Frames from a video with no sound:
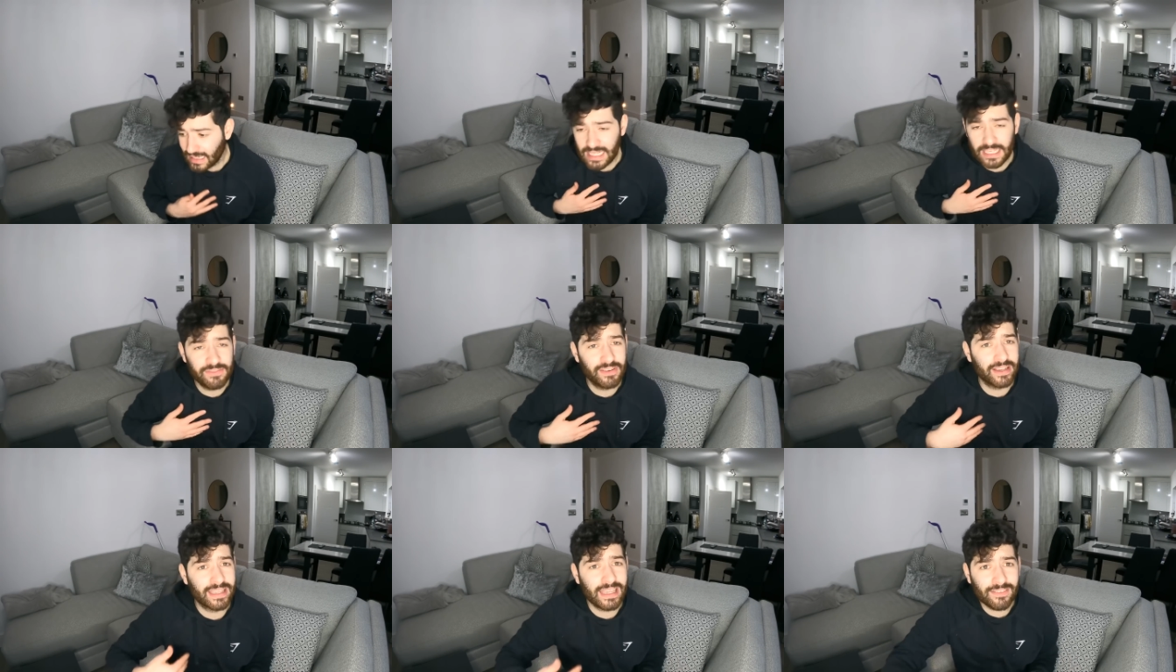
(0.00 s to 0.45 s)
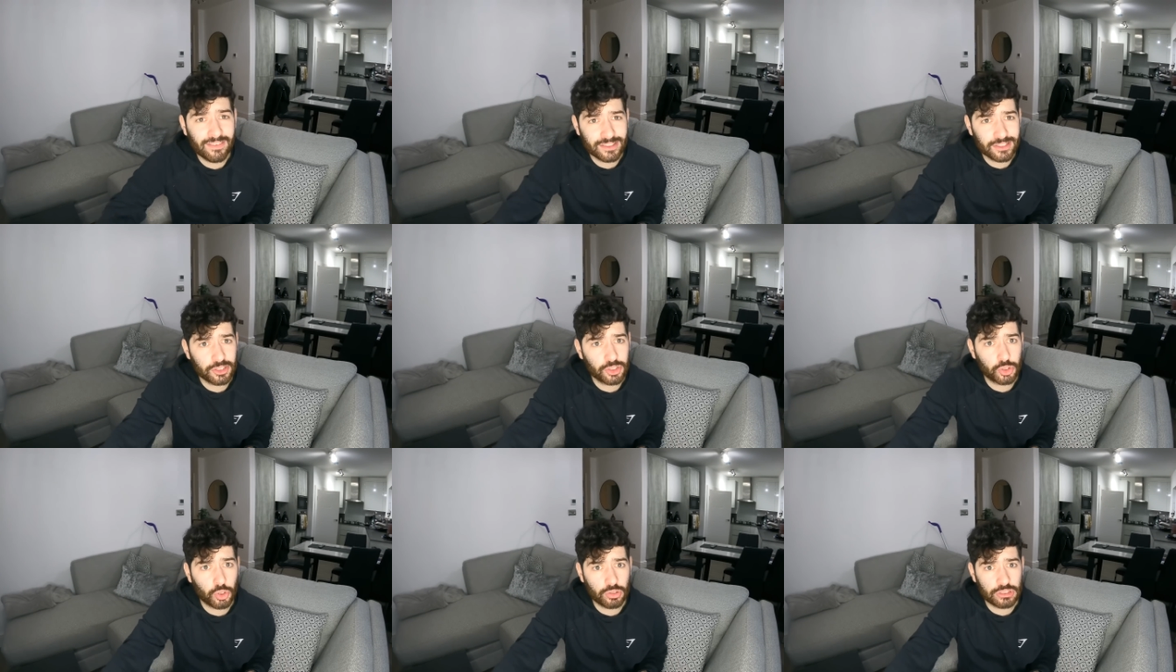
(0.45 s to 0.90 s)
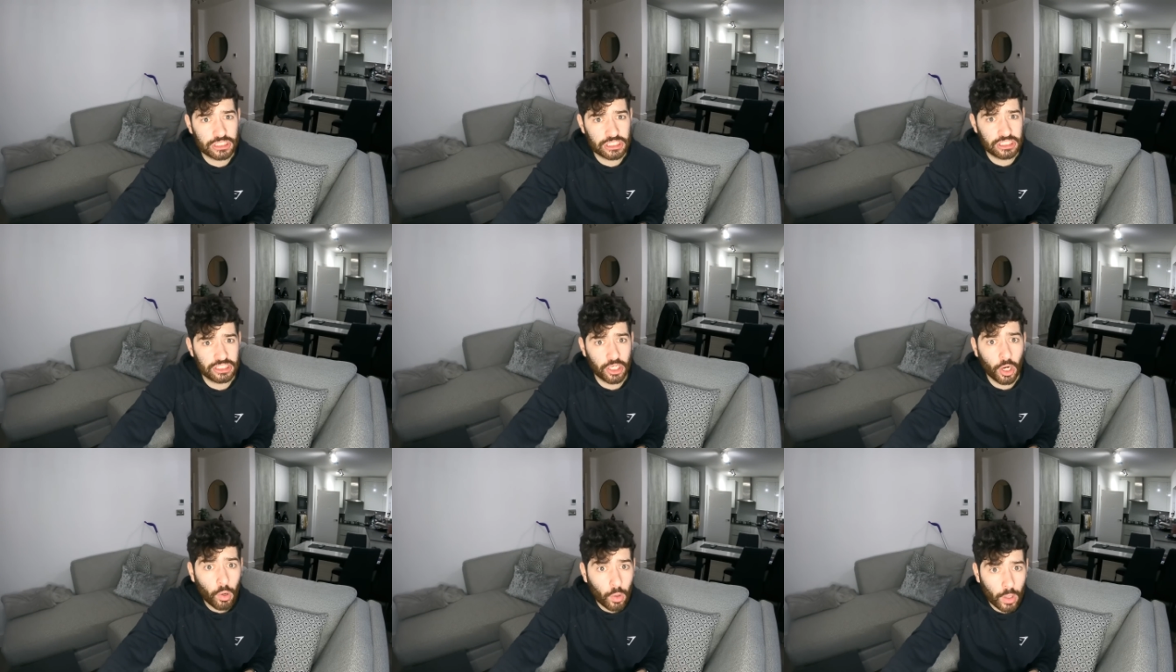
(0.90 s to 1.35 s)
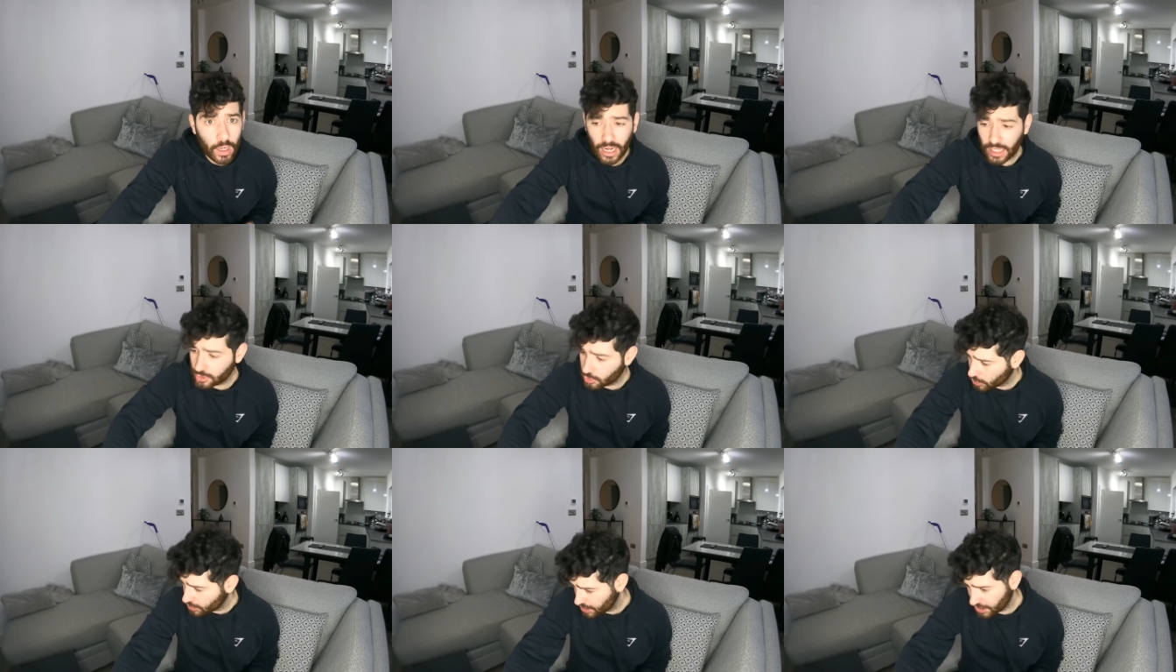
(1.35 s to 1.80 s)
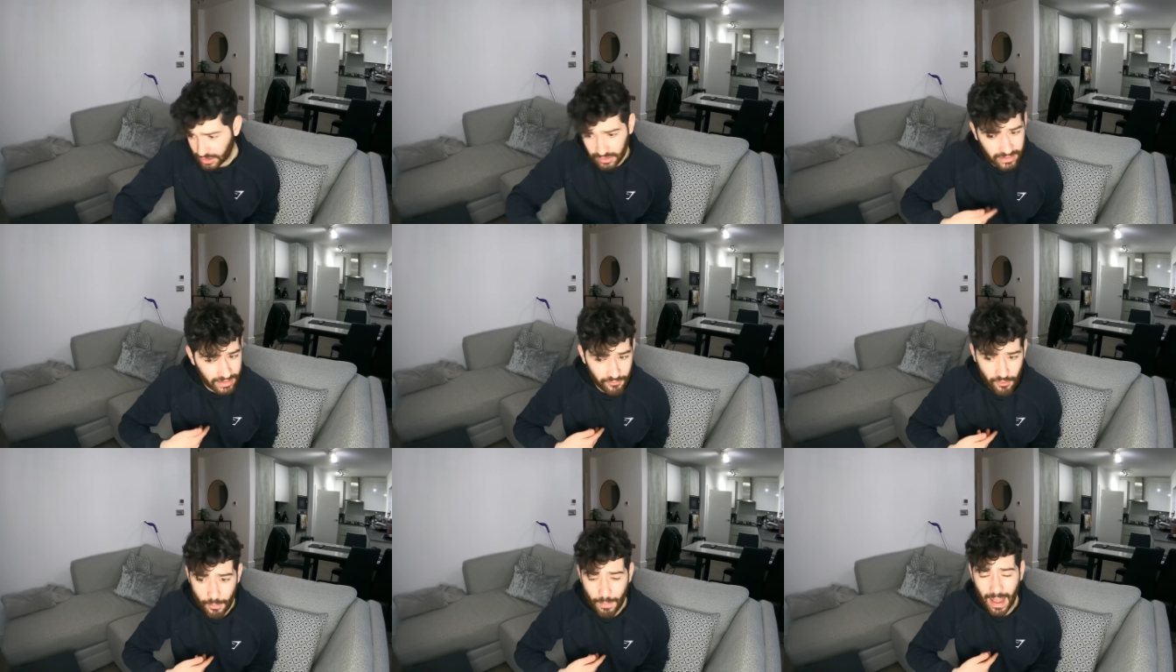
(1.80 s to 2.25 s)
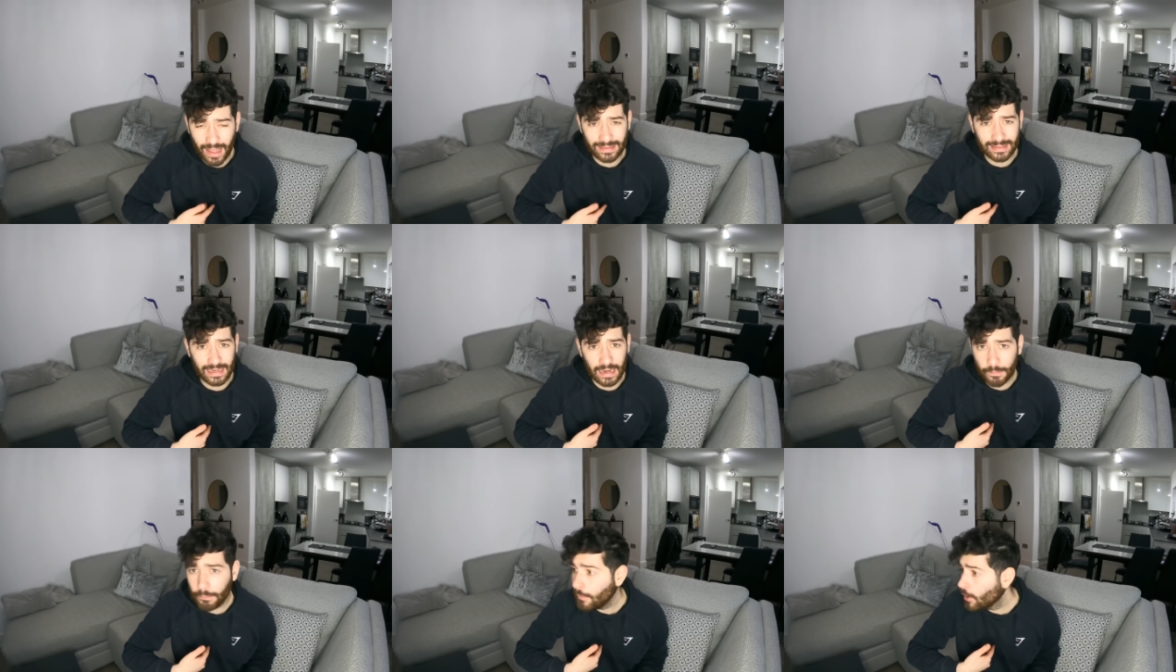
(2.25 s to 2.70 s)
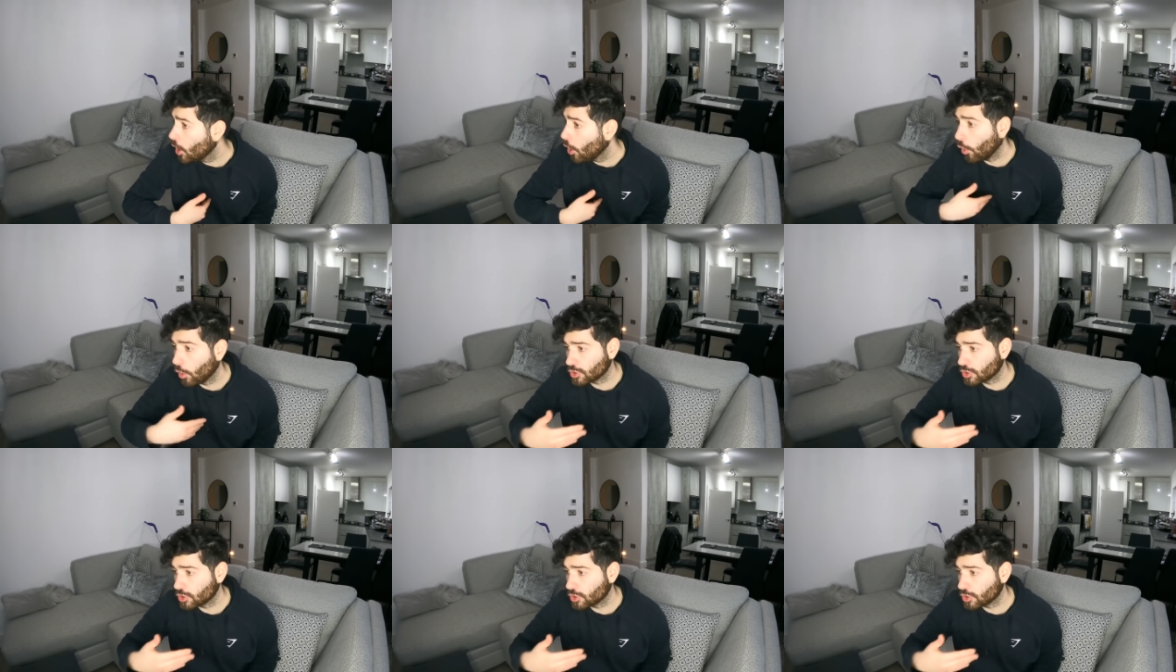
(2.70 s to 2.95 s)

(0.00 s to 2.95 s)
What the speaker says: Either give it to Jorginho, and Jorginho give it back to them,